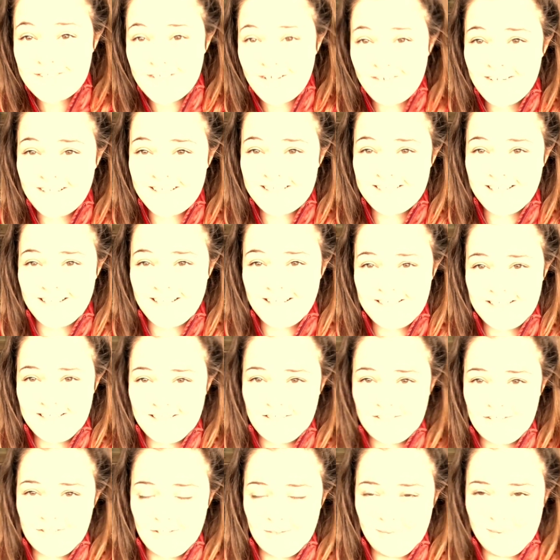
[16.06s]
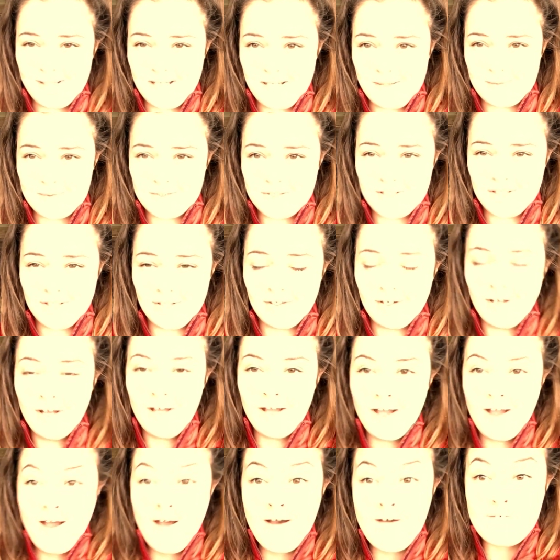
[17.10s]
so excited to be able to
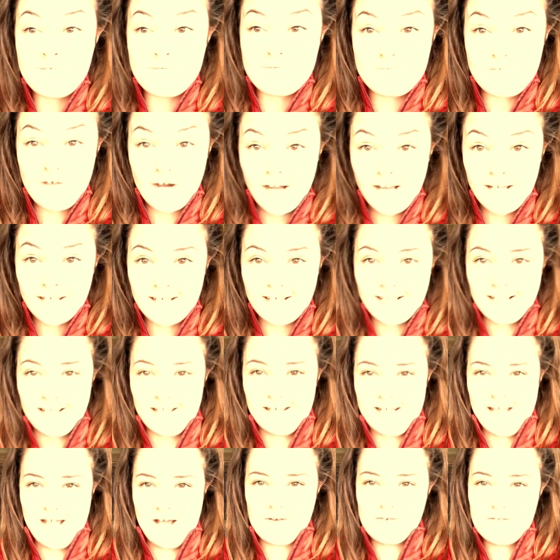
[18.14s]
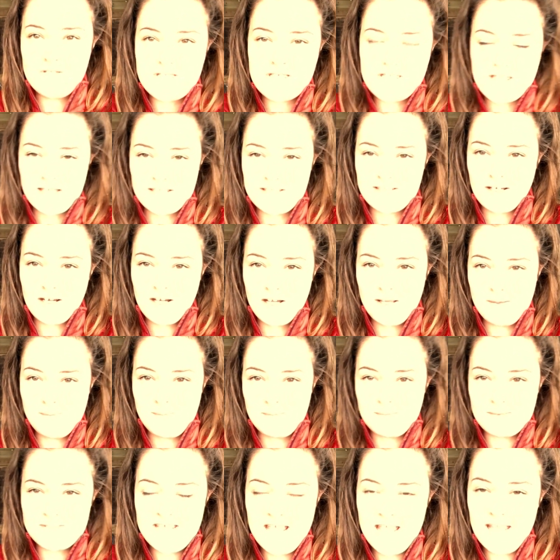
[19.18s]
finally announce that
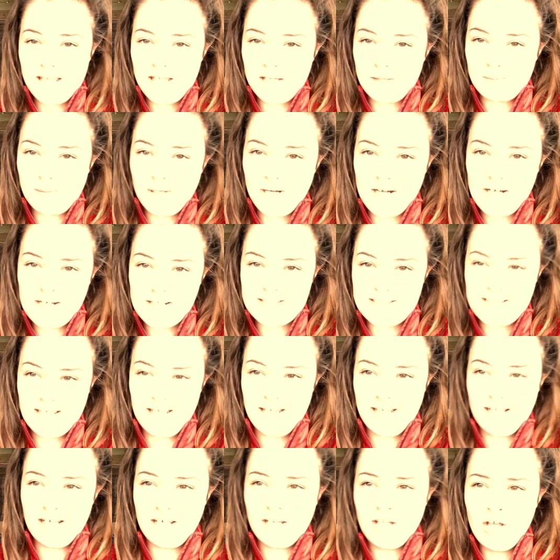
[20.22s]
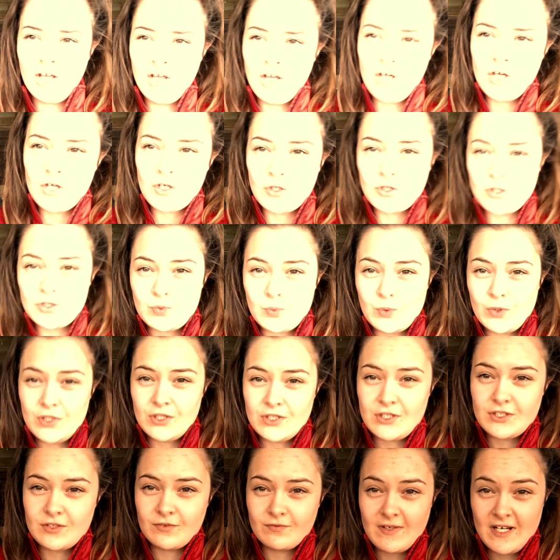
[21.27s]
I'm taking part in Goodwood
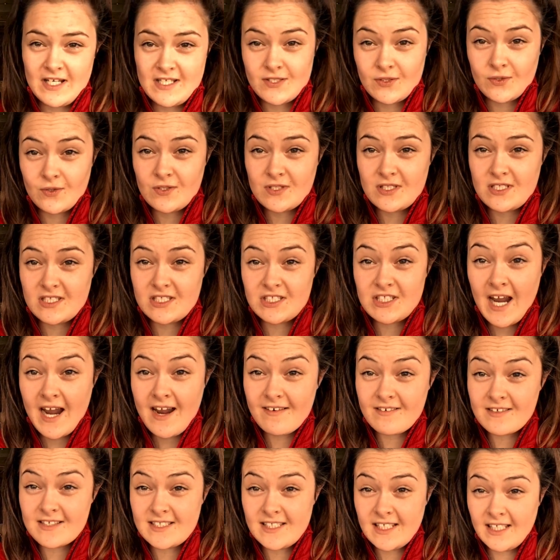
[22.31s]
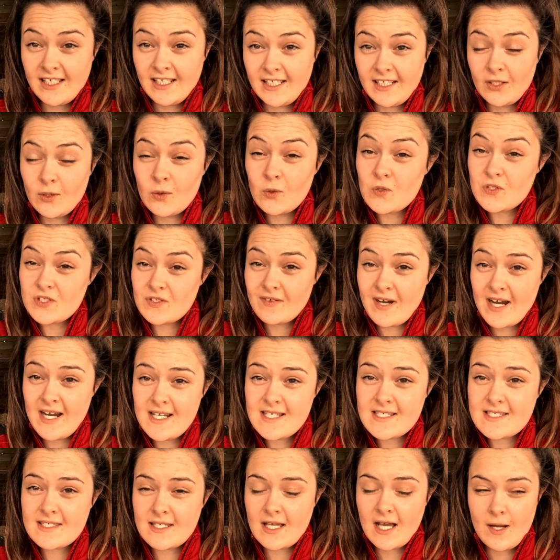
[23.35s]
Racecourse's charity horse
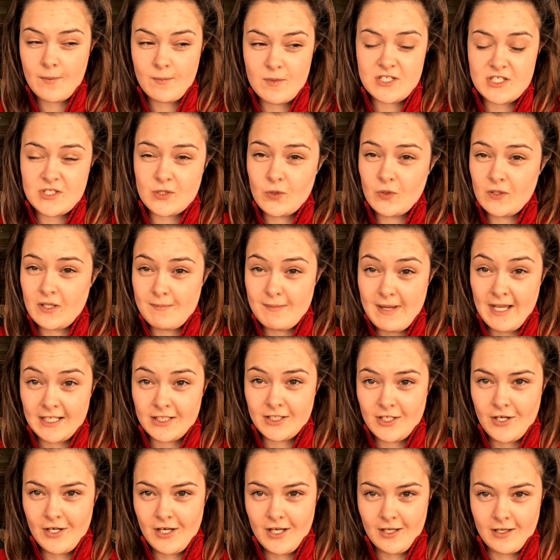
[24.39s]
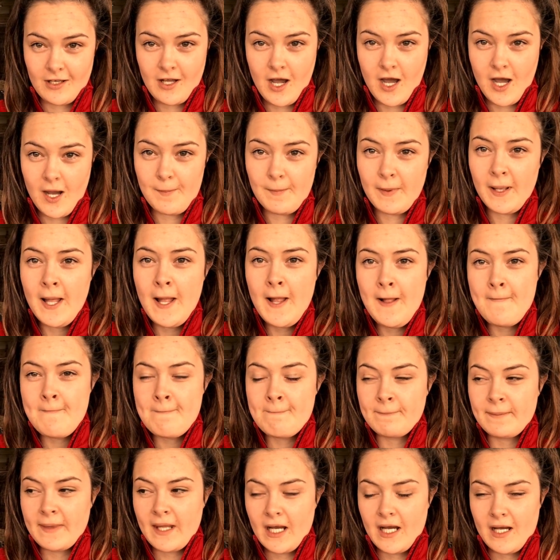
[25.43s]
race, which is called the Magnolia Cup,
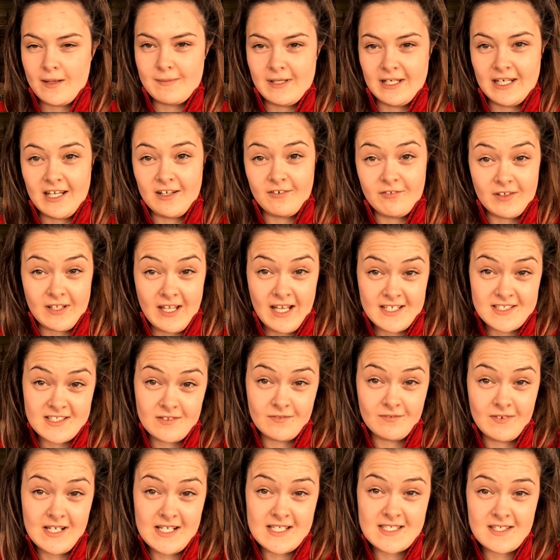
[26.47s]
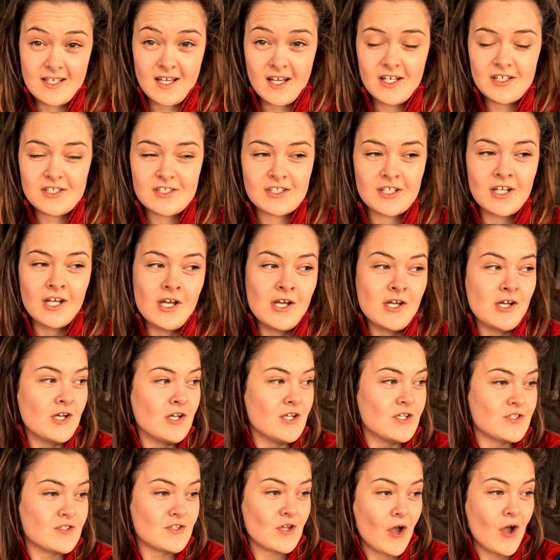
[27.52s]
in aid for cancer research.
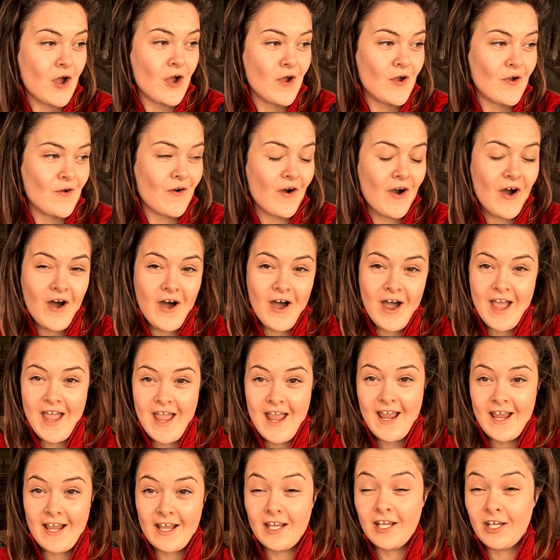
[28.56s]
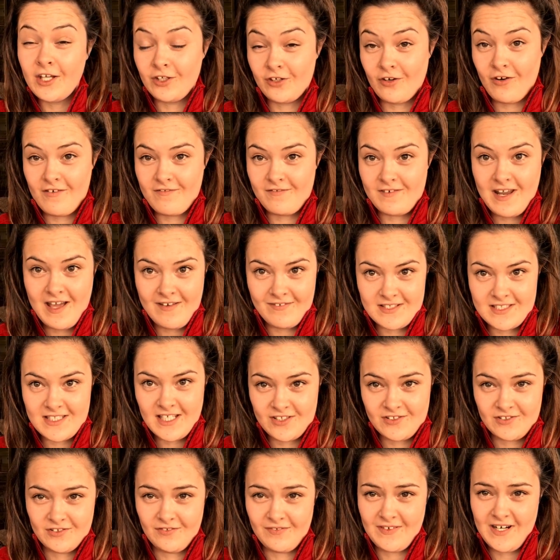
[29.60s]
So I've never
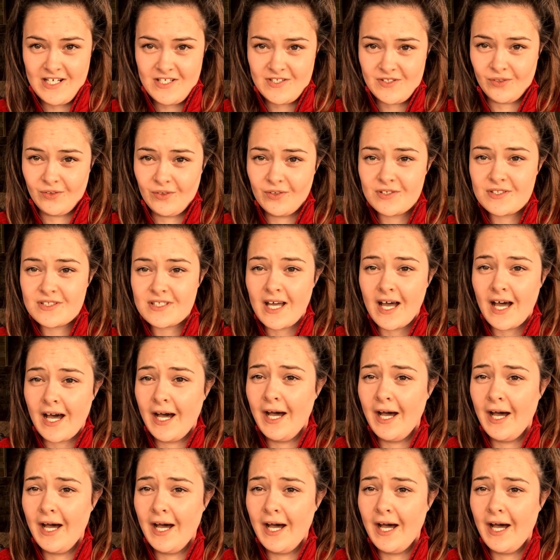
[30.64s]
sat on a racehorse.